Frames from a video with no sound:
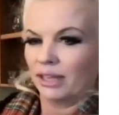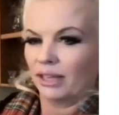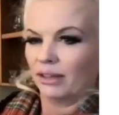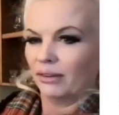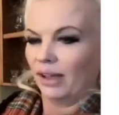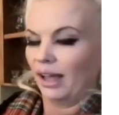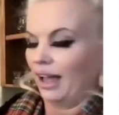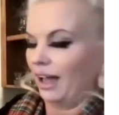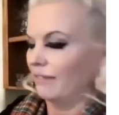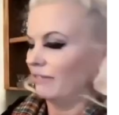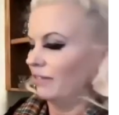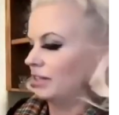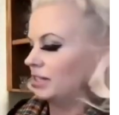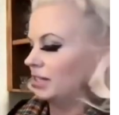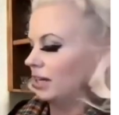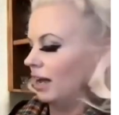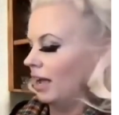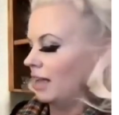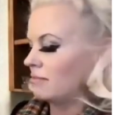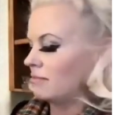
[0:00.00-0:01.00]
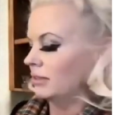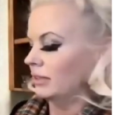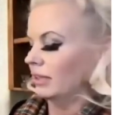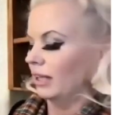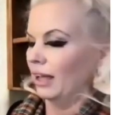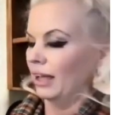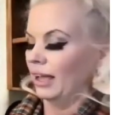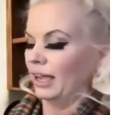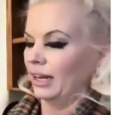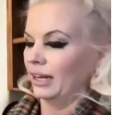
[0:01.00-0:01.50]
you have a
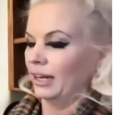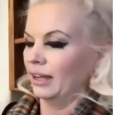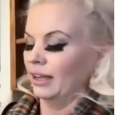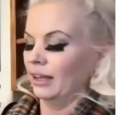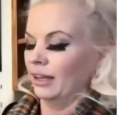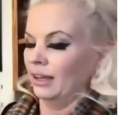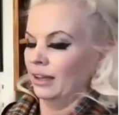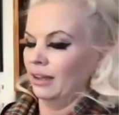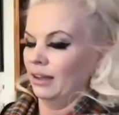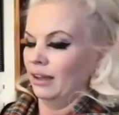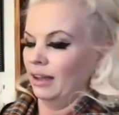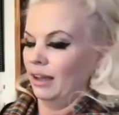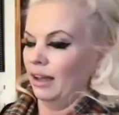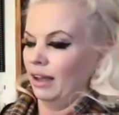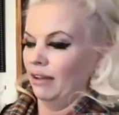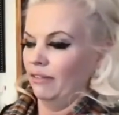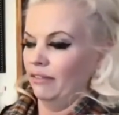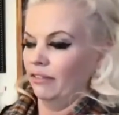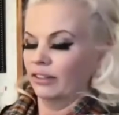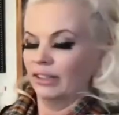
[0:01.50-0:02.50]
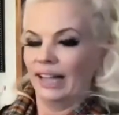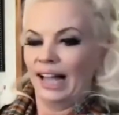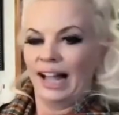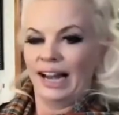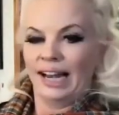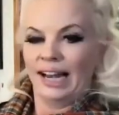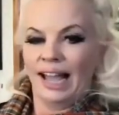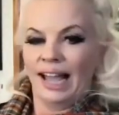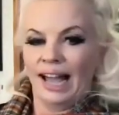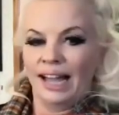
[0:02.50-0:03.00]
timeline of
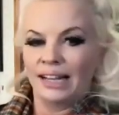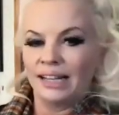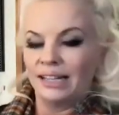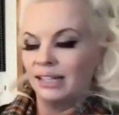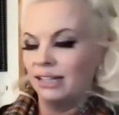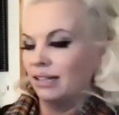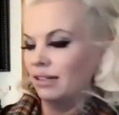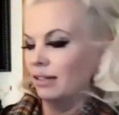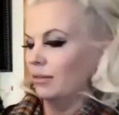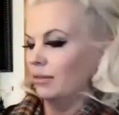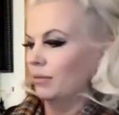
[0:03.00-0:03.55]
Clan Hatton